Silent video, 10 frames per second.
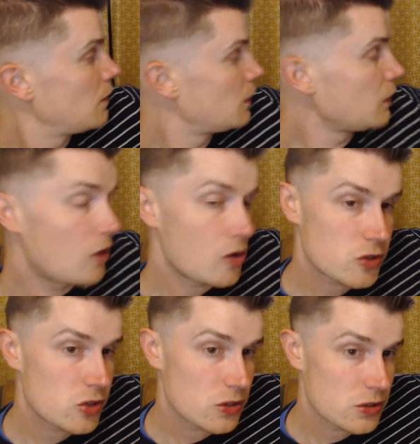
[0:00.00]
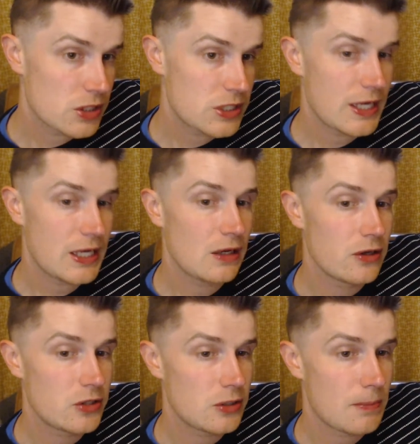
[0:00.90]
Lots today
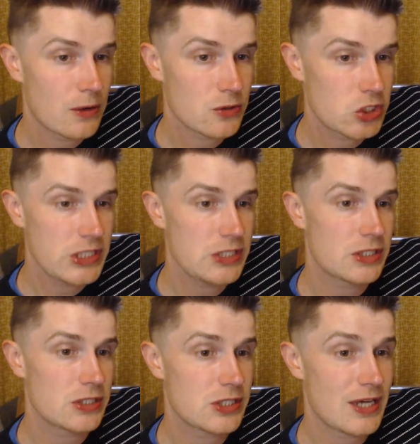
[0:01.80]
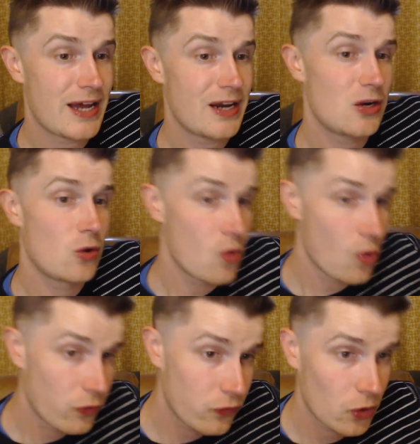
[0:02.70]
learned about Jesus, and an
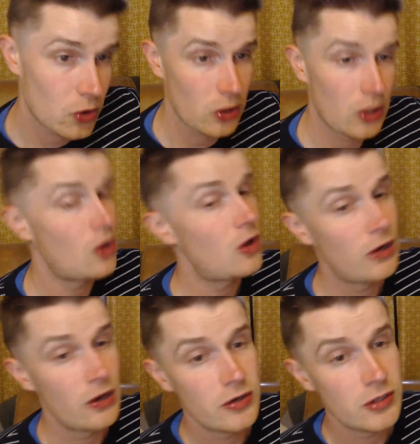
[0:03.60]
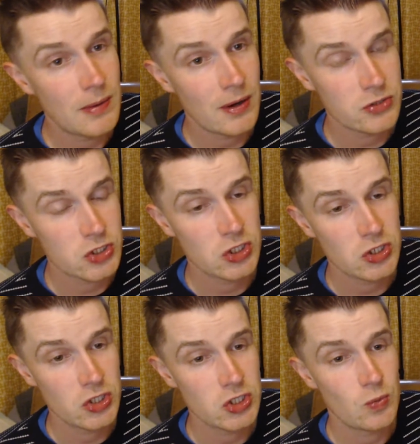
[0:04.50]
awful lot learned about
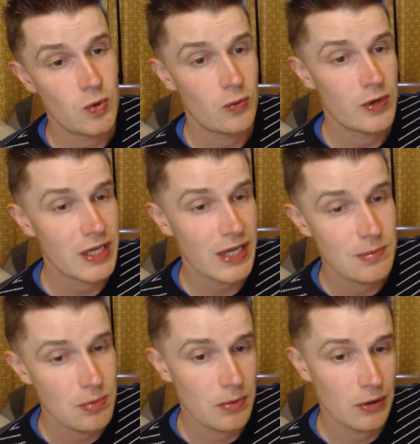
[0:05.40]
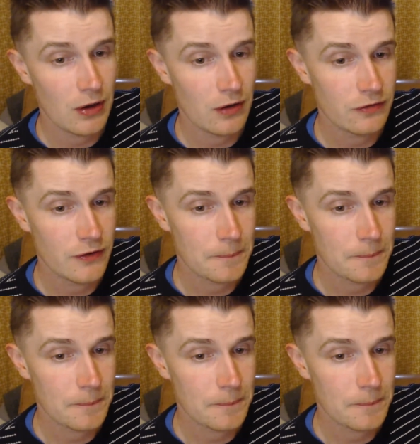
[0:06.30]
church and what we're capable of.